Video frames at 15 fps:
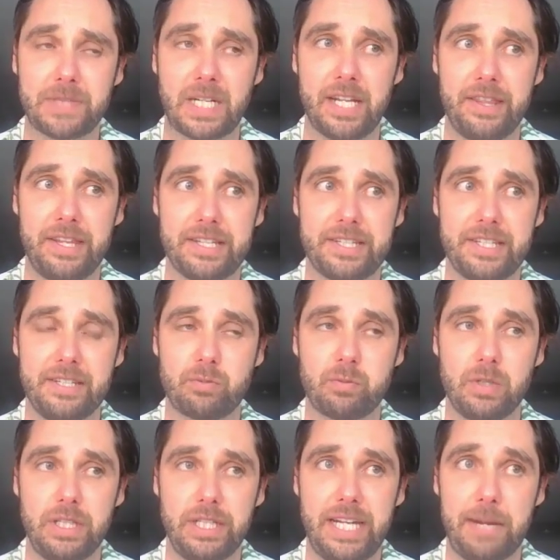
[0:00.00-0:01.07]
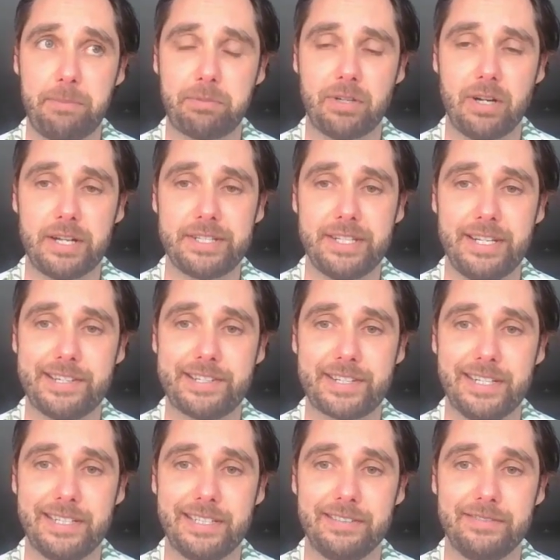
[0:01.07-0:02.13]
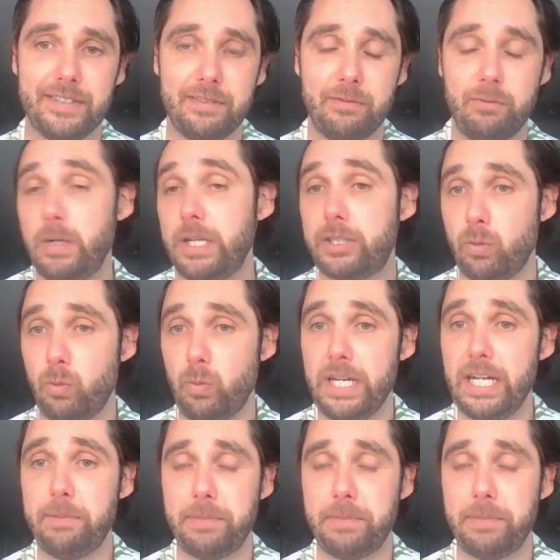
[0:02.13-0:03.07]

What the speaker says: This is really a process of week to week,